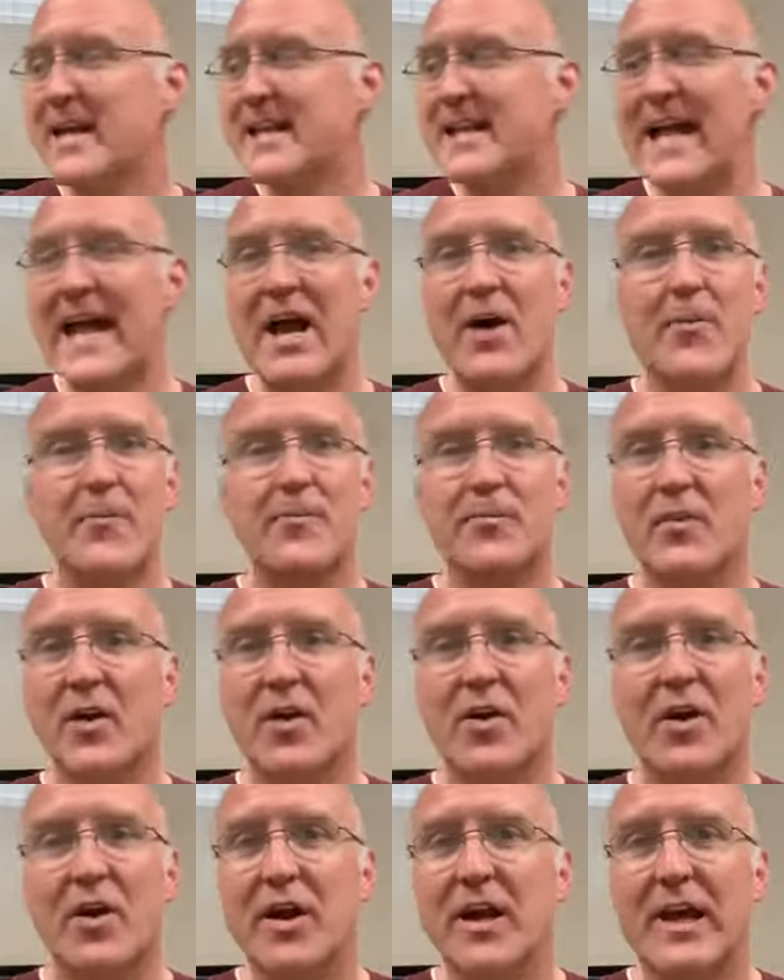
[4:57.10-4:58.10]
Now,
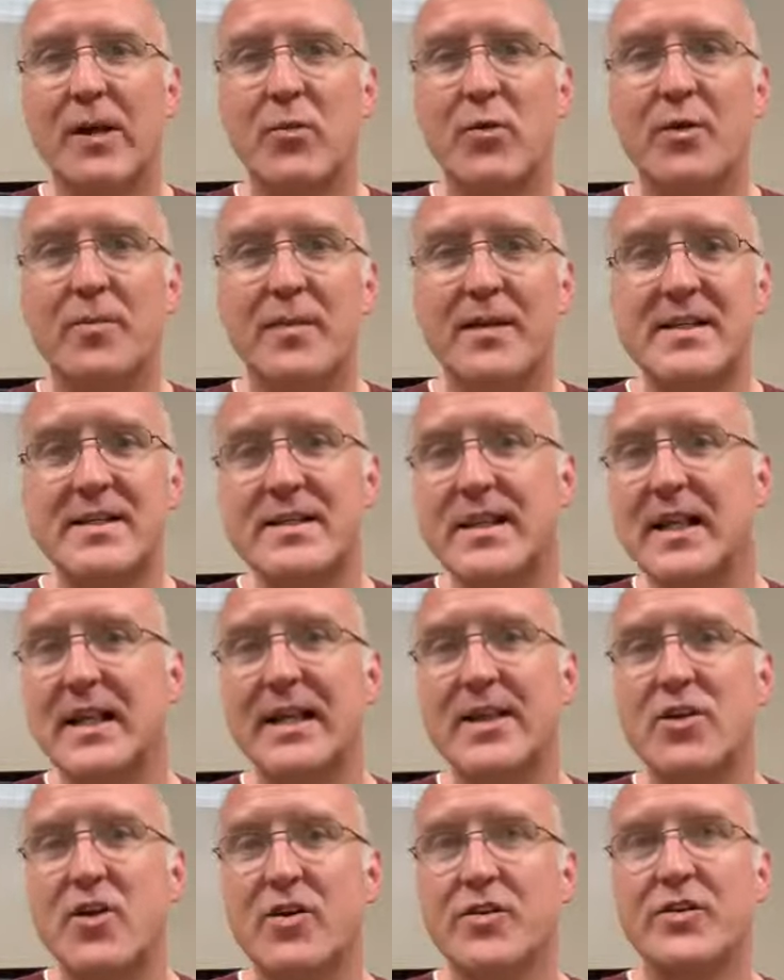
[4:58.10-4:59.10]
it would be
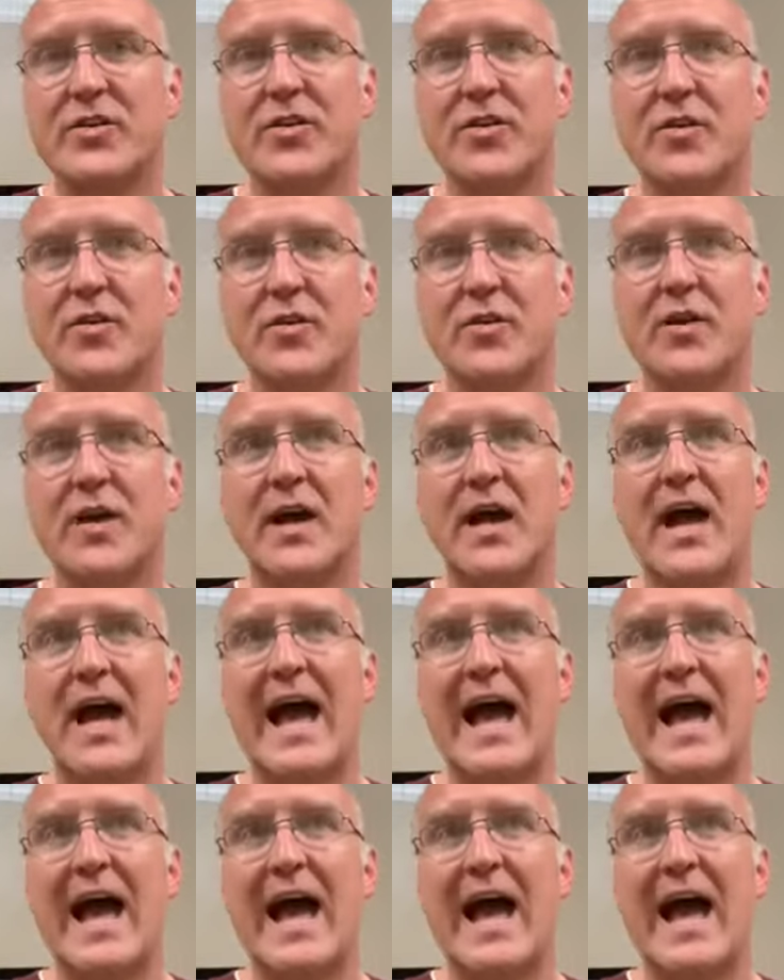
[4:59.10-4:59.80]
silly not to